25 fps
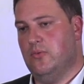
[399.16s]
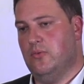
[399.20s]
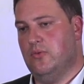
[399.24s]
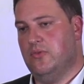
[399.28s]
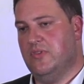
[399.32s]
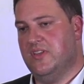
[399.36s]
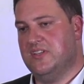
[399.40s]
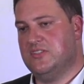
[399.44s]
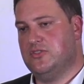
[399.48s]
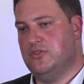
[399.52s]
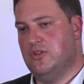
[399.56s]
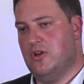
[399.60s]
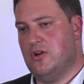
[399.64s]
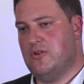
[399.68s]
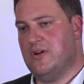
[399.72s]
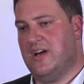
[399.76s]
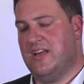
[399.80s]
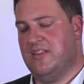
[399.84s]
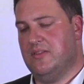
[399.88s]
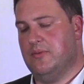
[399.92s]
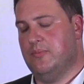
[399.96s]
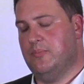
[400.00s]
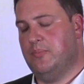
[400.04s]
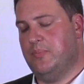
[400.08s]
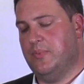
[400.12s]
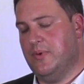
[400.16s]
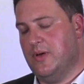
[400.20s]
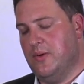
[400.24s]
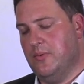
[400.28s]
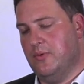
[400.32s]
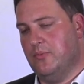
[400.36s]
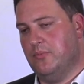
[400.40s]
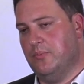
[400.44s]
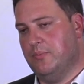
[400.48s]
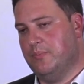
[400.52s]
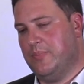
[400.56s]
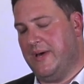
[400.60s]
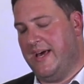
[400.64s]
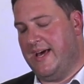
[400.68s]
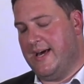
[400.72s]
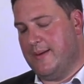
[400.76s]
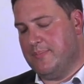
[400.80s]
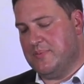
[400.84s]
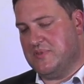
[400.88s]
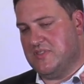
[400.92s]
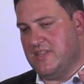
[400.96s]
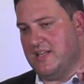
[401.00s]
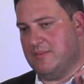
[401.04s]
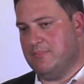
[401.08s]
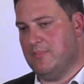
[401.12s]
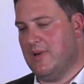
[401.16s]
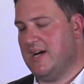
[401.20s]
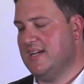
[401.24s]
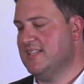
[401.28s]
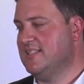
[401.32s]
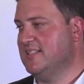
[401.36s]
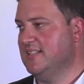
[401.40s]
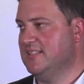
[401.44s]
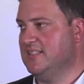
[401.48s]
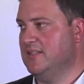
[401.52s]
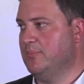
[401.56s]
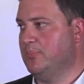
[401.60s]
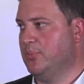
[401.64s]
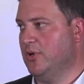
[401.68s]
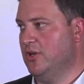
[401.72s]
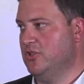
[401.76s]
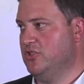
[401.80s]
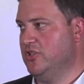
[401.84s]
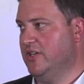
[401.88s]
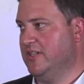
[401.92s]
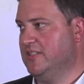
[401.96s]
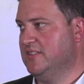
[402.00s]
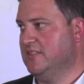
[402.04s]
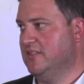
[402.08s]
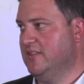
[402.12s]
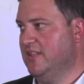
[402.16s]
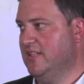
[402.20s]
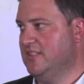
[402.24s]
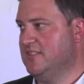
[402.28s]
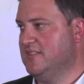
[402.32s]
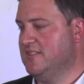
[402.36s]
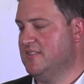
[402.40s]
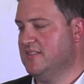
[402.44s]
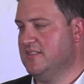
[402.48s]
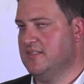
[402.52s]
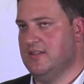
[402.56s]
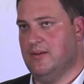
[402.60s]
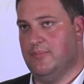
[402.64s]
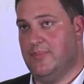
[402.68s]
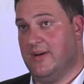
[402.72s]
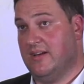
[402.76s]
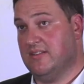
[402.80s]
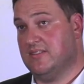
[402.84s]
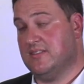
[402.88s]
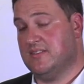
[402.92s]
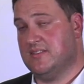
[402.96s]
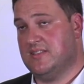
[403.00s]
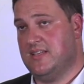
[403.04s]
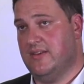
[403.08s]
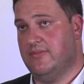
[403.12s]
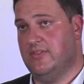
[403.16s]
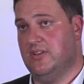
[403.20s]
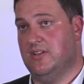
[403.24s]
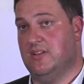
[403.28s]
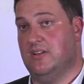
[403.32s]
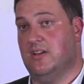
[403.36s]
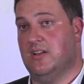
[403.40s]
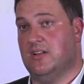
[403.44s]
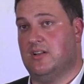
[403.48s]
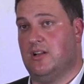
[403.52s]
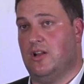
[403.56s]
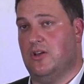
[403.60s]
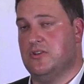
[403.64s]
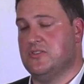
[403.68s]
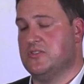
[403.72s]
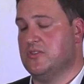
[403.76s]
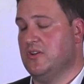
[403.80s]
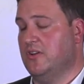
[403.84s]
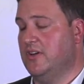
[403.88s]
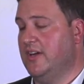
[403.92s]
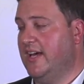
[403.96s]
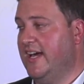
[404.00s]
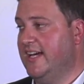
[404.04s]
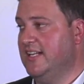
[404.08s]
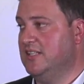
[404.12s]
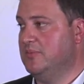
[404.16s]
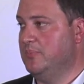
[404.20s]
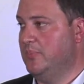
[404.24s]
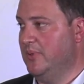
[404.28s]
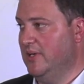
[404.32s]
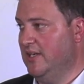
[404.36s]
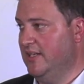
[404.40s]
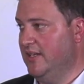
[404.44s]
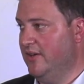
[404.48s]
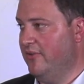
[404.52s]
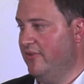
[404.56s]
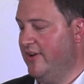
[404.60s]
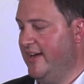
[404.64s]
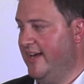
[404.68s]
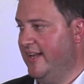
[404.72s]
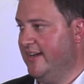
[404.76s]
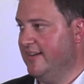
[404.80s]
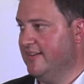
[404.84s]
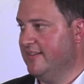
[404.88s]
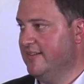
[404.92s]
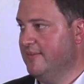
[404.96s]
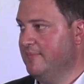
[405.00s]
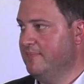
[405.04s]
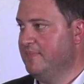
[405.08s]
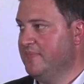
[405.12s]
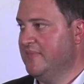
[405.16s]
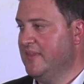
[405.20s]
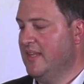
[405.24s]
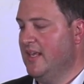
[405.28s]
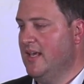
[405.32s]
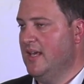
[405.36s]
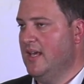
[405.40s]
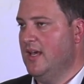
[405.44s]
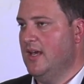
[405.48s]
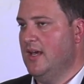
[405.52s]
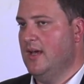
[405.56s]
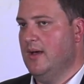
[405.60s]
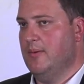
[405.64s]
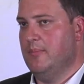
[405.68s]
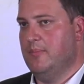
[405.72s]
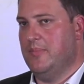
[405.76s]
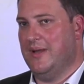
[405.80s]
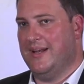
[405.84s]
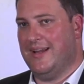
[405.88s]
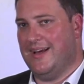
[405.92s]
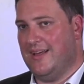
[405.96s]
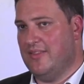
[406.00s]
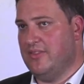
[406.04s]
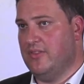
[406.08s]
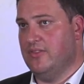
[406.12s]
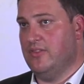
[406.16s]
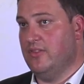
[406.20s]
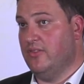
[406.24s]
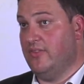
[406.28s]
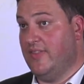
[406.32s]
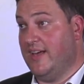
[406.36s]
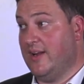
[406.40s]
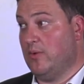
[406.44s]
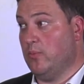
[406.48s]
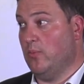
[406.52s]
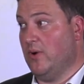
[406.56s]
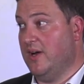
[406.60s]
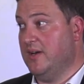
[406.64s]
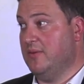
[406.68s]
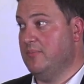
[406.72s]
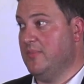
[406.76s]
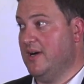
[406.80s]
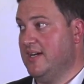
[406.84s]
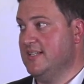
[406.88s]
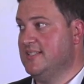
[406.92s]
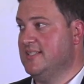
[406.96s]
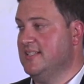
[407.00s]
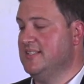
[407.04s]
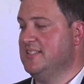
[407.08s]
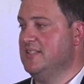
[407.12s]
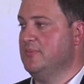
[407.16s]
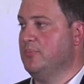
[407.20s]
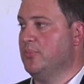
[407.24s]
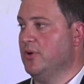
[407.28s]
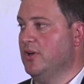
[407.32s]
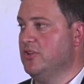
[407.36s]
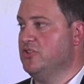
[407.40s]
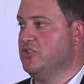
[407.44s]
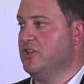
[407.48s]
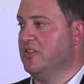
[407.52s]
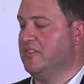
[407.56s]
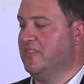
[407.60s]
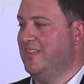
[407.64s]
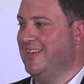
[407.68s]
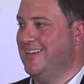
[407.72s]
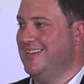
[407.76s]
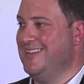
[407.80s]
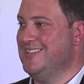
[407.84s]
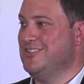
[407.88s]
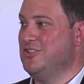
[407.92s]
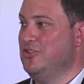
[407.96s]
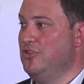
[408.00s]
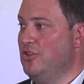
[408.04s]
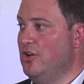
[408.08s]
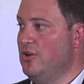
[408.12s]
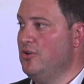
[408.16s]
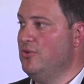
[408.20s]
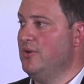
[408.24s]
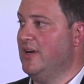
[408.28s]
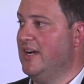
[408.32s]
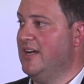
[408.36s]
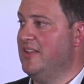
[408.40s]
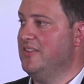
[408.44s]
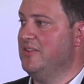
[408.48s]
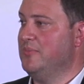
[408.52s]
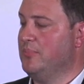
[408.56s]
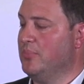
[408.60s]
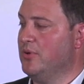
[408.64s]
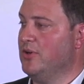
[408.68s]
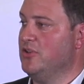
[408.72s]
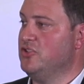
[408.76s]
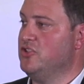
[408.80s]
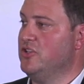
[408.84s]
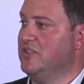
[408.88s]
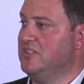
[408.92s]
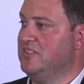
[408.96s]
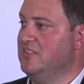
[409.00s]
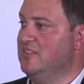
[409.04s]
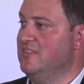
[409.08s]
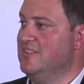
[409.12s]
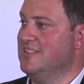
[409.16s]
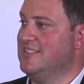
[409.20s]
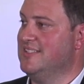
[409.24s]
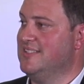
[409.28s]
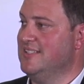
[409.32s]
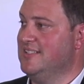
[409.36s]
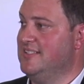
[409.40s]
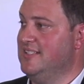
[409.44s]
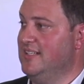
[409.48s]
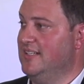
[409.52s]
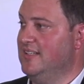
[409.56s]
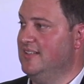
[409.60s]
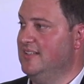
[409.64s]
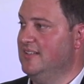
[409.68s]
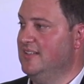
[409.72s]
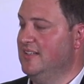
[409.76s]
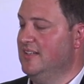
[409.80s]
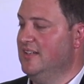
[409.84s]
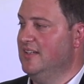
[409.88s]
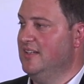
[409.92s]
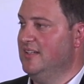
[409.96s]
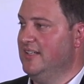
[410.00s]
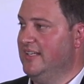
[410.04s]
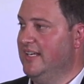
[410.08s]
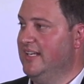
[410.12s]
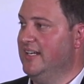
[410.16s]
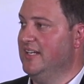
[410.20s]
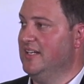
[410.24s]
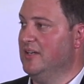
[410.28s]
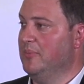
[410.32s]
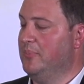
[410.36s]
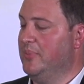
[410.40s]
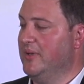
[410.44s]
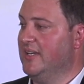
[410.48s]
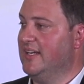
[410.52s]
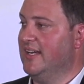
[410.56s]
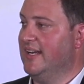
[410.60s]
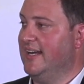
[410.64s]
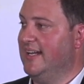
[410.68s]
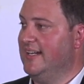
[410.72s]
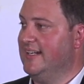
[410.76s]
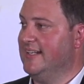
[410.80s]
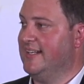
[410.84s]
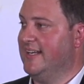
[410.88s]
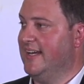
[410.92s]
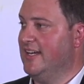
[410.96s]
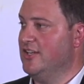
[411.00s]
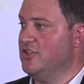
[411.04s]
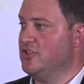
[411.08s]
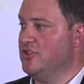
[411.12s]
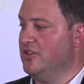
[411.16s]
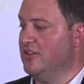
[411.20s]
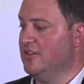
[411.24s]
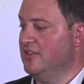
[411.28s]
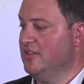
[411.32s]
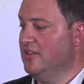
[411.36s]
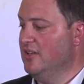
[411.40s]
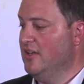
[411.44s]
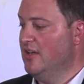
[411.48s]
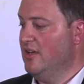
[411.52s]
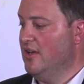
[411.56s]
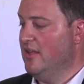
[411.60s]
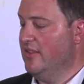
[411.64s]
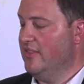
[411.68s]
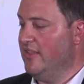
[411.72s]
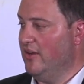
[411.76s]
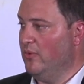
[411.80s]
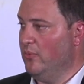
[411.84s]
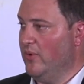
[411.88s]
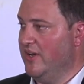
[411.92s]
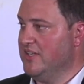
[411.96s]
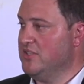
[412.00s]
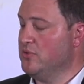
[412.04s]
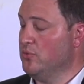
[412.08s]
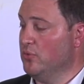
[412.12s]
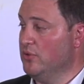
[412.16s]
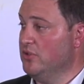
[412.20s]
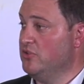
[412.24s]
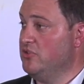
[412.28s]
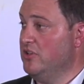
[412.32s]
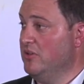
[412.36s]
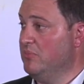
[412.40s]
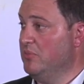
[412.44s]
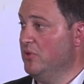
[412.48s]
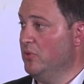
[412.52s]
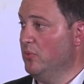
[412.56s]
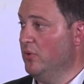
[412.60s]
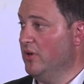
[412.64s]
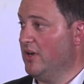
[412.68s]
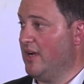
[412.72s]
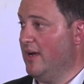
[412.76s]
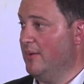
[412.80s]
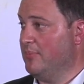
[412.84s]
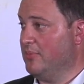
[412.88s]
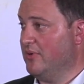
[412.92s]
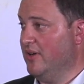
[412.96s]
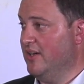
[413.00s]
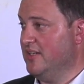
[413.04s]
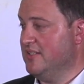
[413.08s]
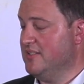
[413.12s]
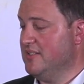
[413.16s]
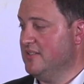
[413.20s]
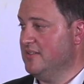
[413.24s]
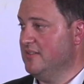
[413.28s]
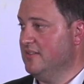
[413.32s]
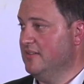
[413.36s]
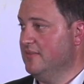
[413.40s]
there's no other, perhaps that My City project, that's about close on 8 billion rand. But other than that one My City project, there is no other project in the city getting a bigger allocation than wastewater treatment work upgrades.